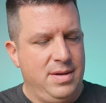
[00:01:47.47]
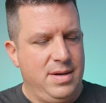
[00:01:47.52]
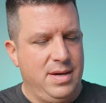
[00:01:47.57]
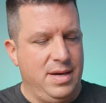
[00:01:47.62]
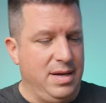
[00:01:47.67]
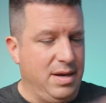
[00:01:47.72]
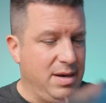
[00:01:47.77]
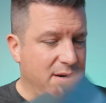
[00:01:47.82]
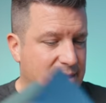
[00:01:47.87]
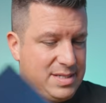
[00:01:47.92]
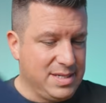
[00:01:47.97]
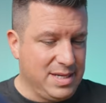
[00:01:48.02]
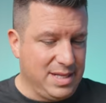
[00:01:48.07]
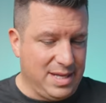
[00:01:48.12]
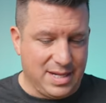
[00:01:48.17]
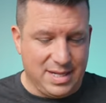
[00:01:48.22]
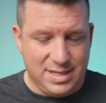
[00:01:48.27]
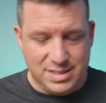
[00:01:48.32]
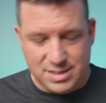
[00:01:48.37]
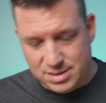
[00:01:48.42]
And honestly,
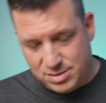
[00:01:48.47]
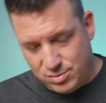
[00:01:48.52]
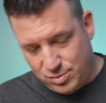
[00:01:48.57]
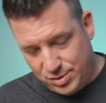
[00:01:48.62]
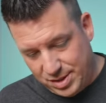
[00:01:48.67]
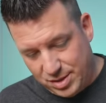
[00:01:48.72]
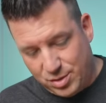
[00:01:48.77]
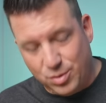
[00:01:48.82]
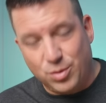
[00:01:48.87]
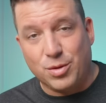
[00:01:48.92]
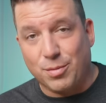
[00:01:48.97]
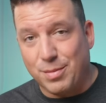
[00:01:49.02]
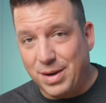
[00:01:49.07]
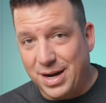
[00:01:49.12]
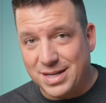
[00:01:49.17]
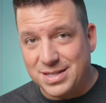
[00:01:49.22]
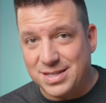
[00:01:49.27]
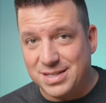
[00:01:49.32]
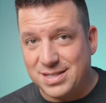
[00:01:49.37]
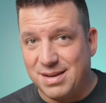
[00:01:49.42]
like this is one of the cooler
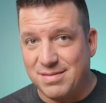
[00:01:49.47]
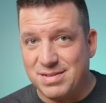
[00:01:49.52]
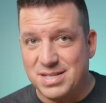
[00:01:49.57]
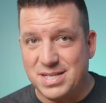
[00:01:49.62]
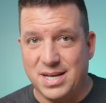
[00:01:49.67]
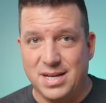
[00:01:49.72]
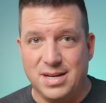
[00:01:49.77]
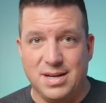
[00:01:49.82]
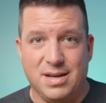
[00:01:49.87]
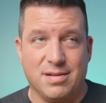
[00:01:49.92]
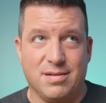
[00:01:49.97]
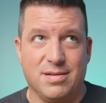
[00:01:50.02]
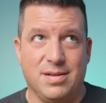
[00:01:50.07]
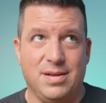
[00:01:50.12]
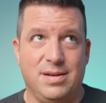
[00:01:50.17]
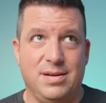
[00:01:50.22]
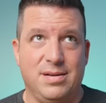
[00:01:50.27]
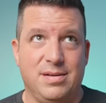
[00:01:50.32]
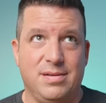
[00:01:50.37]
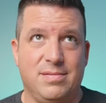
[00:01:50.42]
boxes I've seen. Other
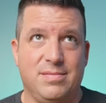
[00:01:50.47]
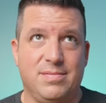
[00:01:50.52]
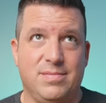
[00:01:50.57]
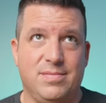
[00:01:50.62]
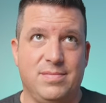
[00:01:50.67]
than